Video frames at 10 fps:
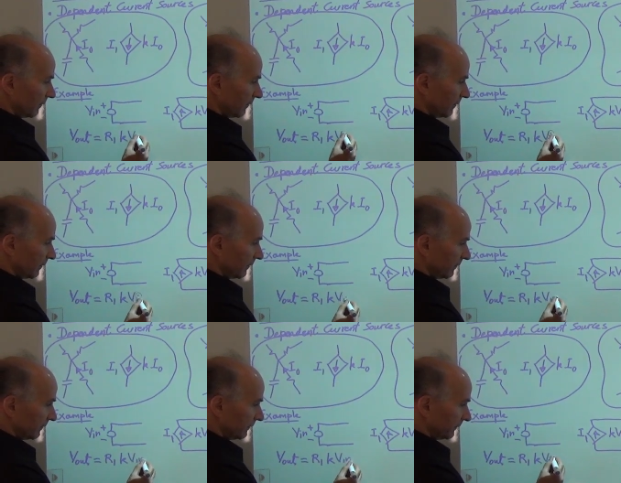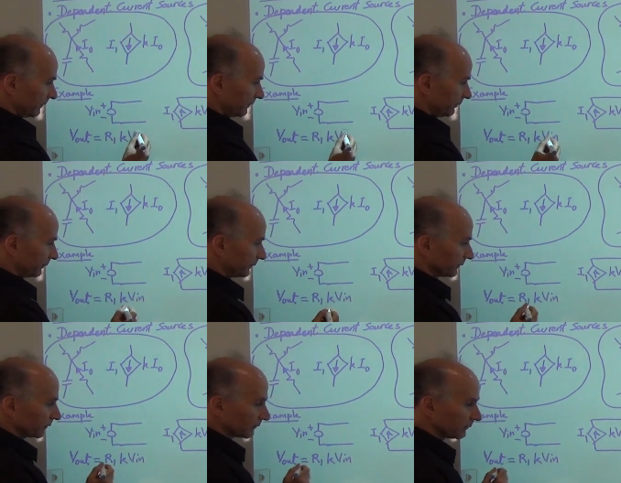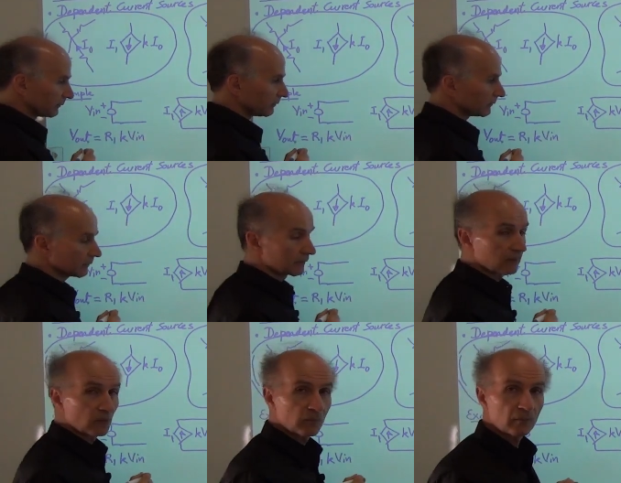No one is speaking in this clip.